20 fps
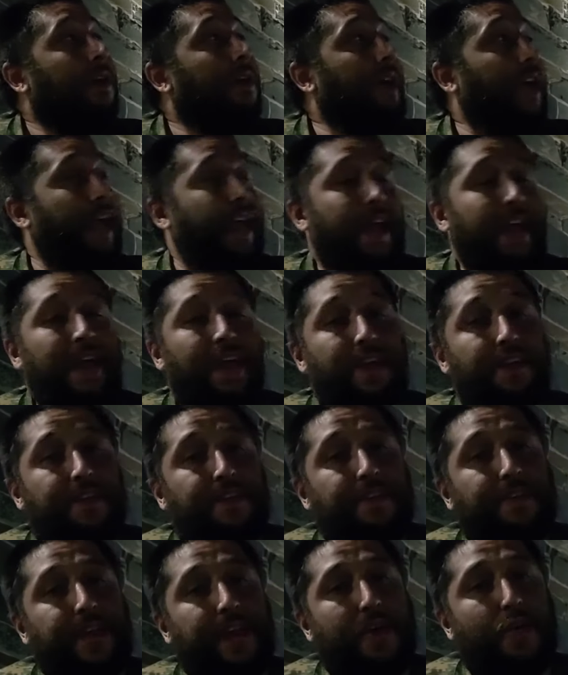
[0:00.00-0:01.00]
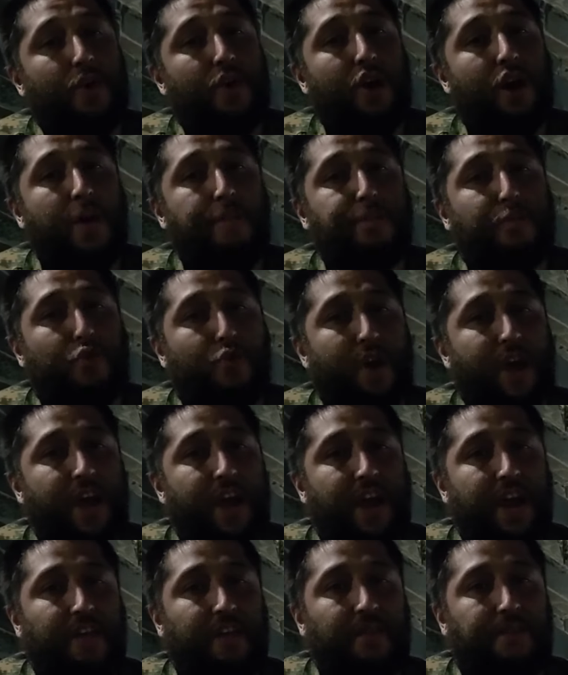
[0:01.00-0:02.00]
and they were
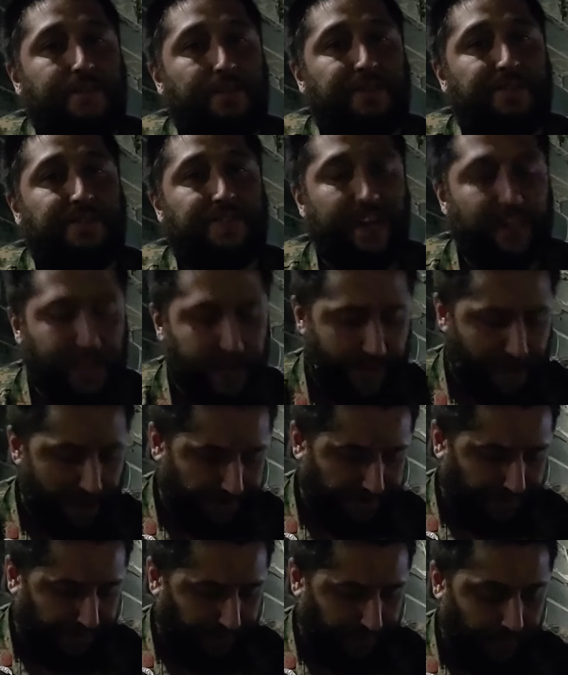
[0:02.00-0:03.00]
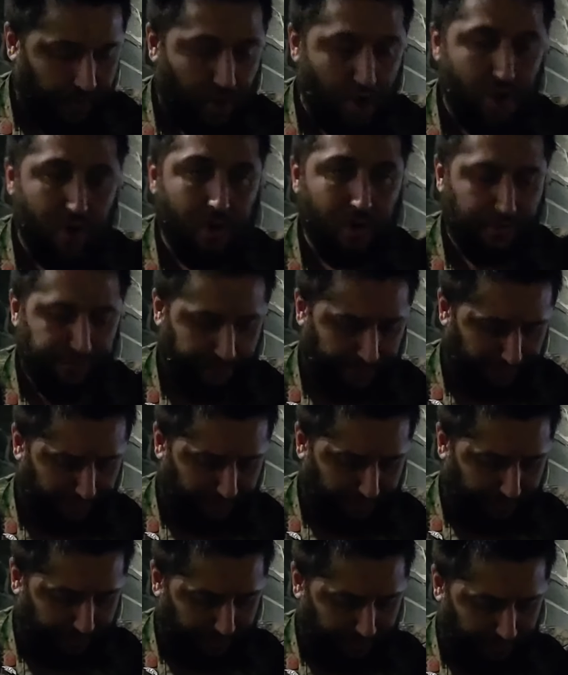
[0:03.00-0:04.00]
upgrading the facilities to use
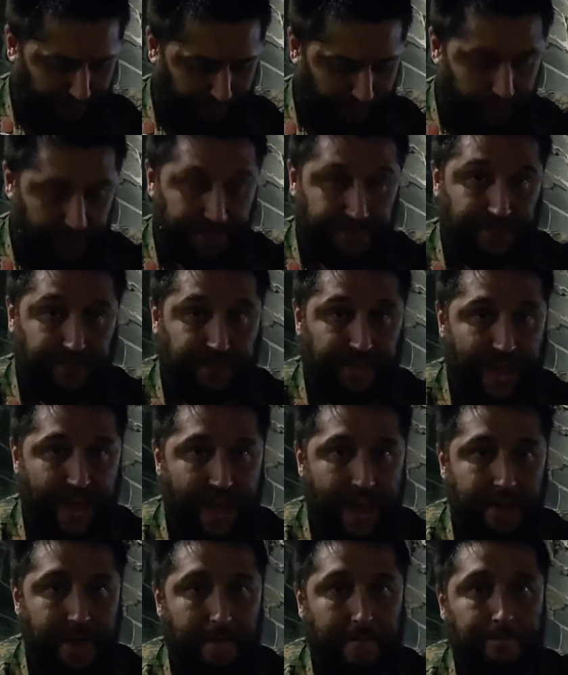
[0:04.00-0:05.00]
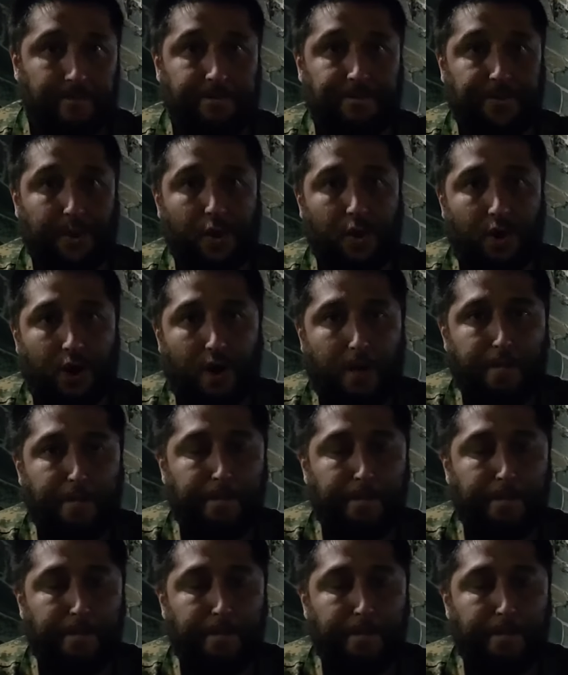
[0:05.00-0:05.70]
said fuel.